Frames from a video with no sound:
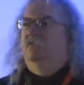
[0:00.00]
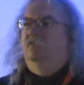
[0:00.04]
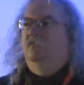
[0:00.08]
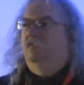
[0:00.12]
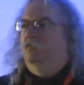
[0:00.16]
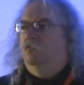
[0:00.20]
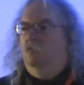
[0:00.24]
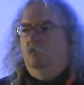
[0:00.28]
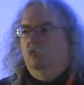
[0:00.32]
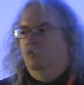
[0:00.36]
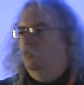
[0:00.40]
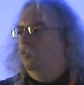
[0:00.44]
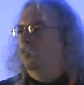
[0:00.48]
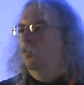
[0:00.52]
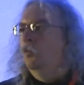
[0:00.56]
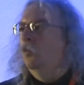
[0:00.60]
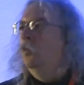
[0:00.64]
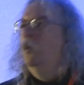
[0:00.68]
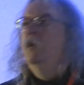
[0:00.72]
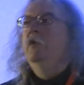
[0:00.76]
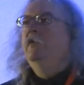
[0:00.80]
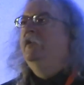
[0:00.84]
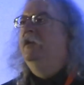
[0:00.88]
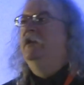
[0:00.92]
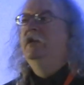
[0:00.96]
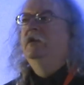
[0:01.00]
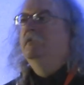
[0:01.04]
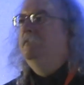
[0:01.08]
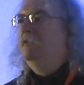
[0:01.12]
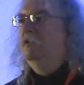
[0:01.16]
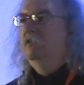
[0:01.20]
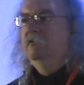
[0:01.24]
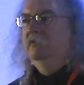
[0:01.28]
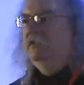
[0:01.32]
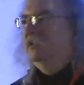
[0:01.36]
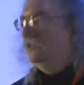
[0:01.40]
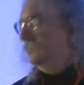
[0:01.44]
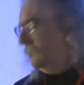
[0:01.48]
have worried
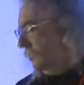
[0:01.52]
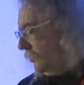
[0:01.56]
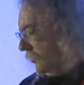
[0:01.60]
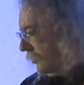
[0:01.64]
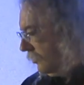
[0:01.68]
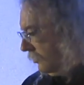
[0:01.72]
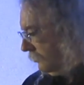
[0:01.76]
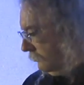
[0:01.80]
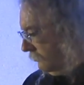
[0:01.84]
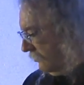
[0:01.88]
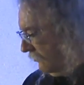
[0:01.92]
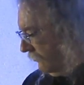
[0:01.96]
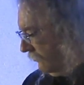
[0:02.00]
about this long